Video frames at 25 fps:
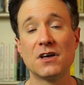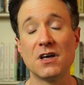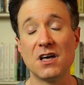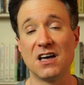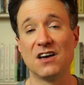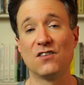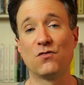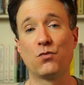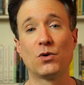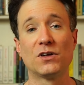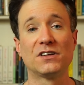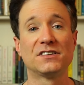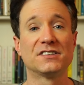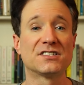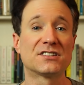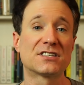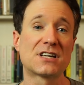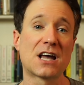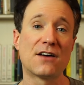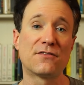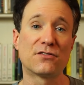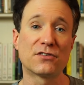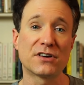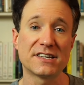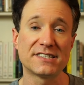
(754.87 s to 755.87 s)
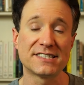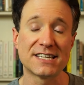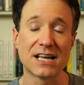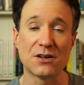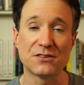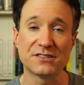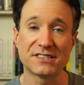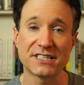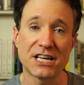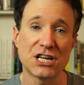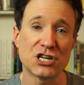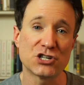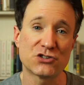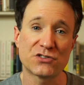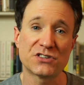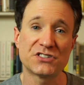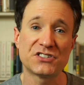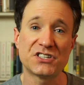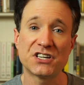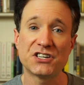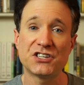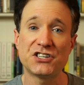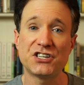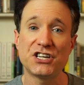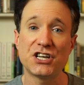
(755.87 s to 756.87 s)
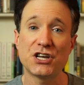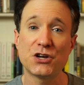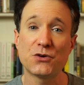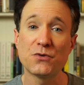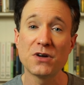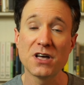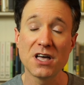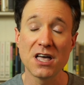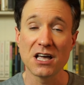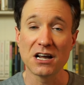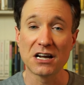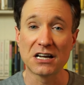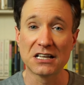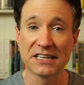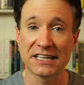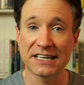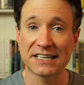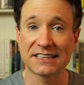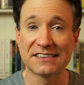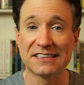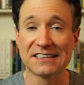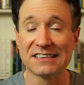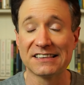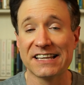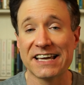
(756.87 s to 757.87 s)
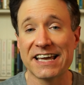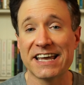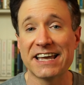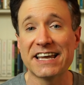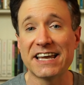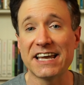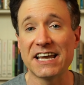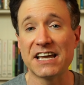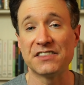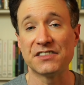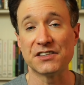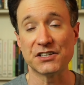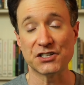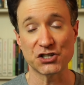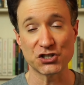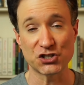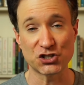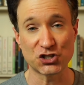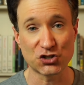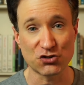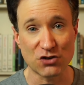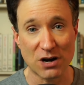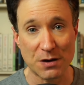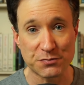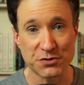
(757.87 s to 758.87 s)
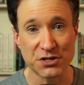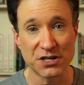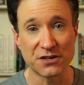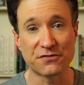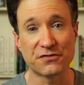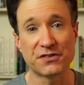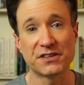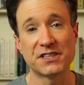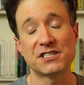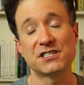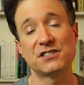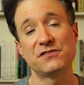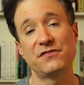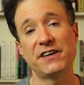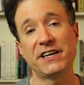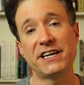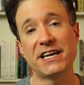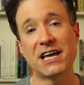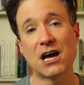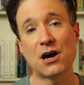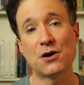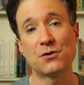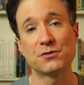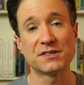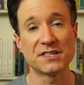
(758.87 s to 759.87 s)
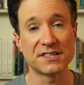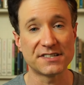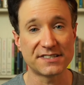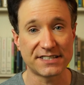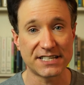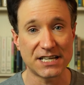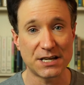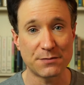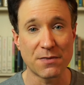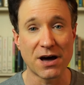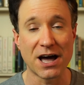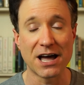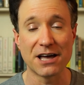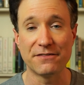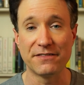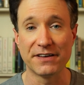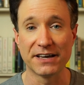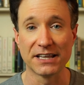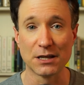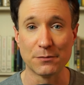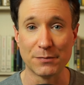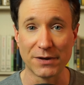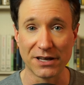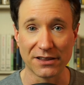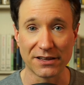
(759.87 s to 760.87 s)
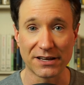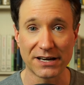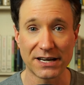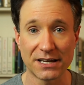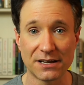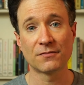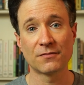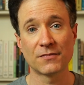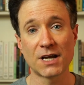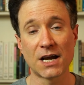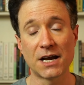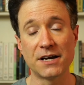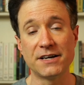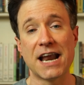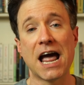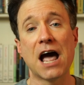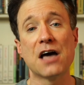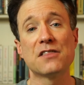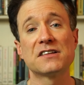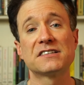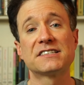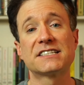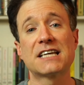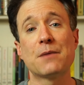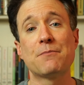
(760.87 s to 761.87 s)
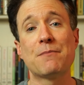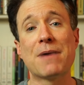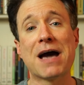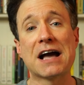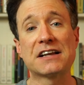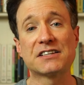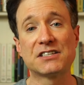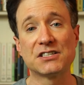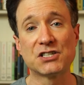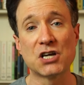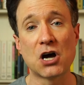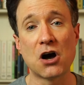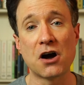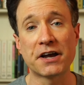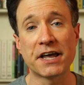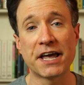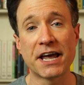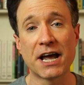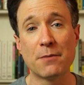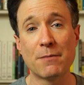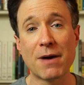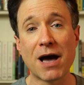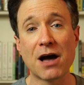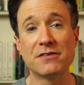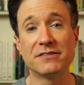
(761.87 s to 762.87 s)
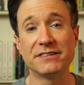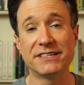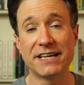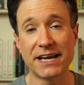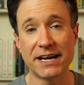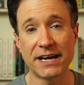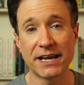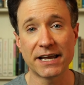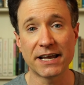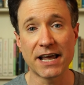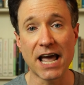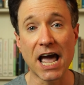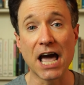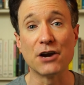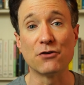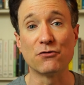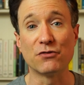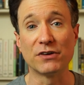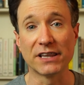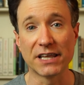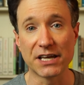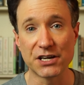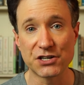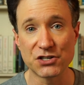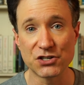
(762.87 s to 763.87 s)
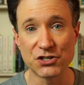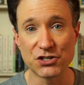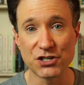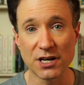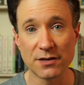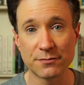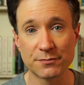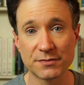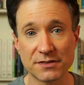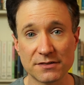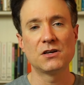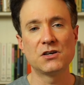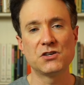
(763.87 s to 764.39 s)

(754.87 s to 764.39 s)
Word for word: If Will Discovery sounds interesting to you, click the link in the description for this video to see my availability. Now let's get back to talking about dating and relationships.